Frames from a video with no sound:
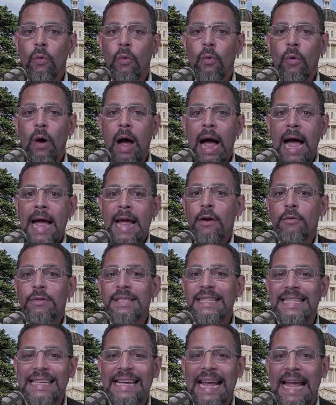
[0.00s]
I don't
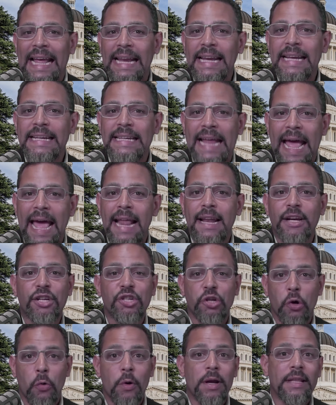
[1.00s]
see any data
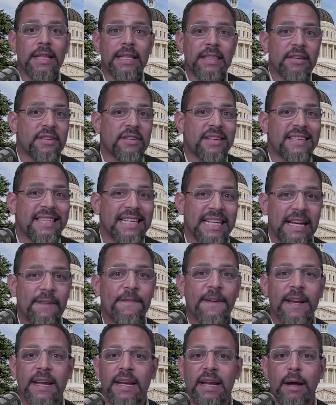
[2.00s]
showing that there's a
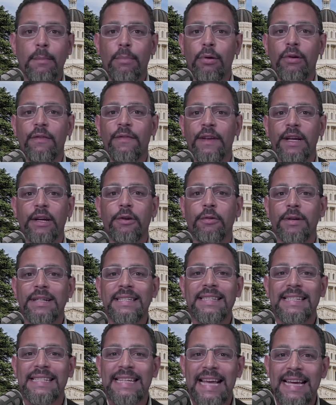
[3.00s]
significant number of increase
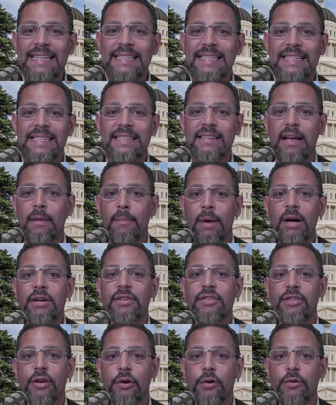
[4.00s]
in cases
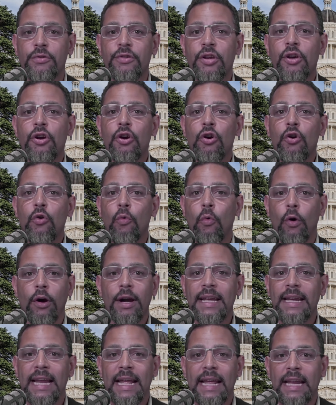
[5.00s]
amongst those who work
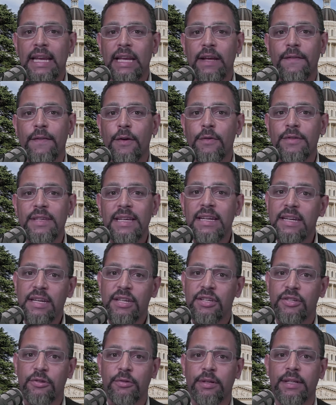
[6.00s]
in any of those
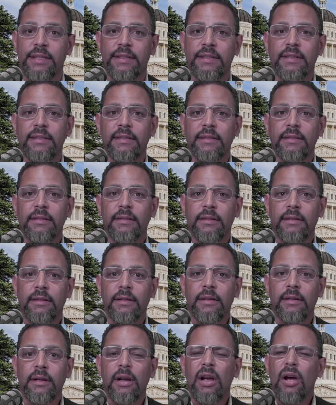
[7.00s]
industries.
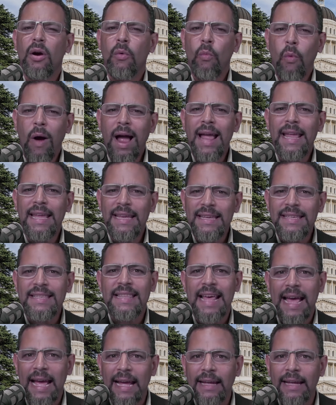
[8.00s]
Why is that?